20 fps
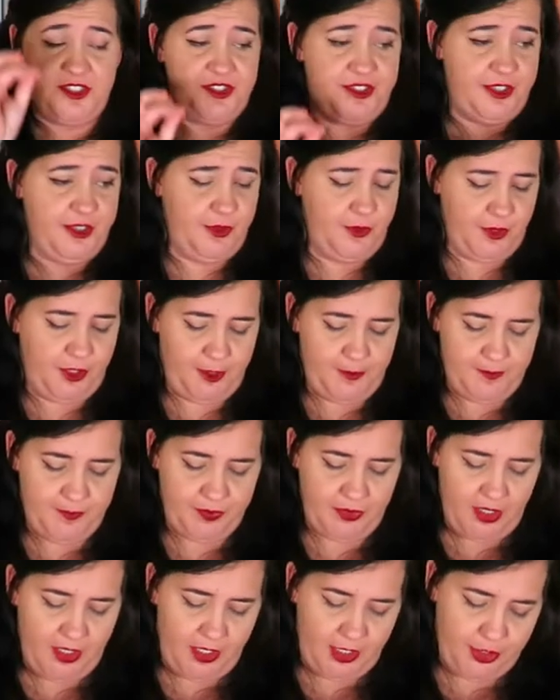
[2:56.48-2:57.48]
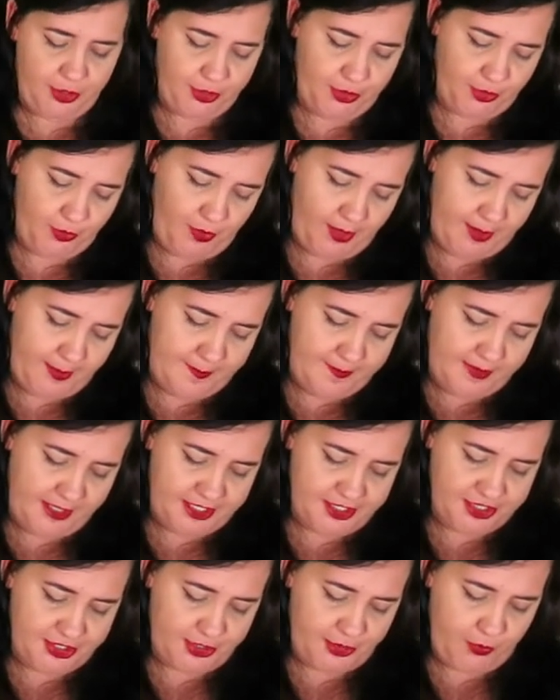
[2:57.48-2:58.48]
our skewer and you're going to want to
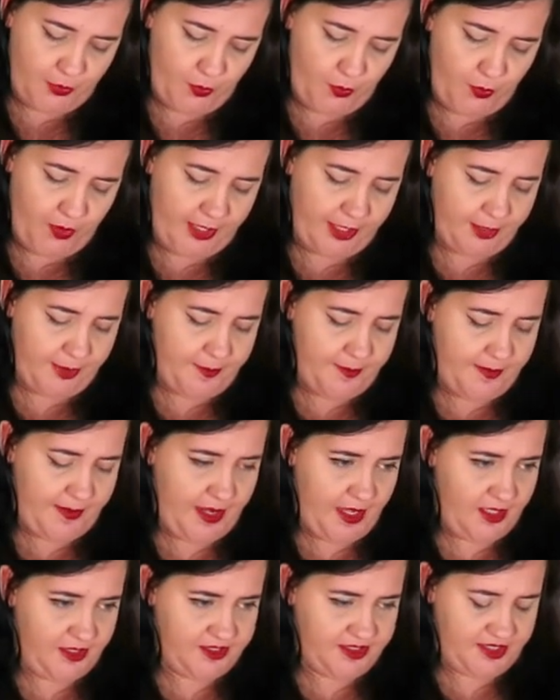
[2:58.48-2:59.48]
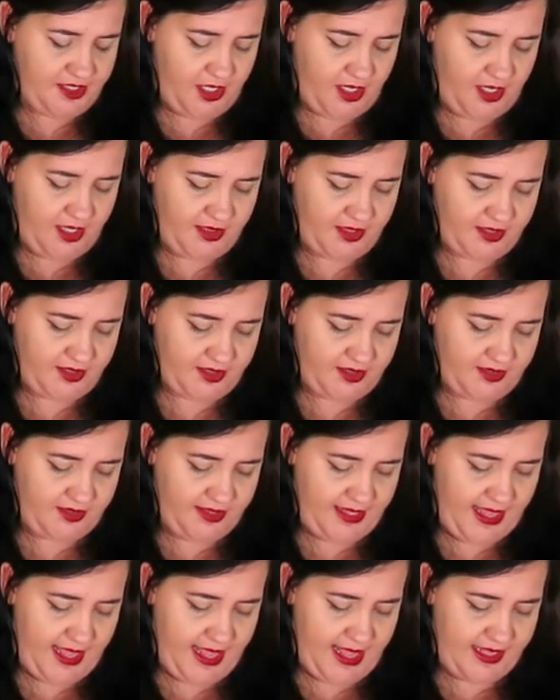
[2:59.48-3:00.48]
measure whereabouts on the
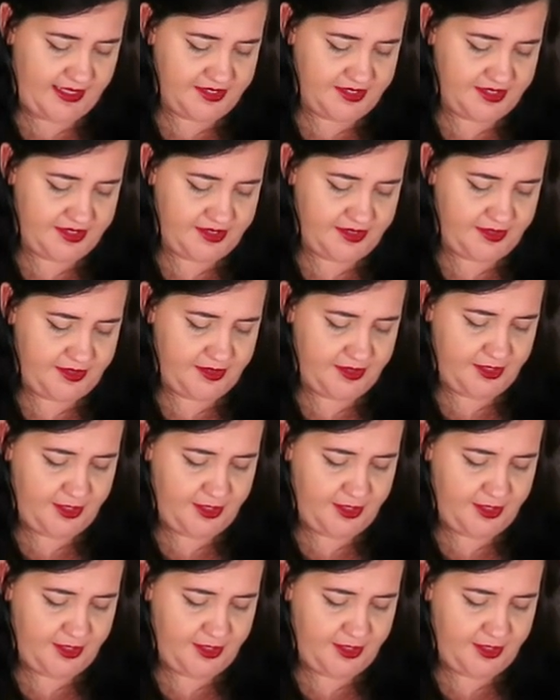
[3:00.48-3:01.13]
glass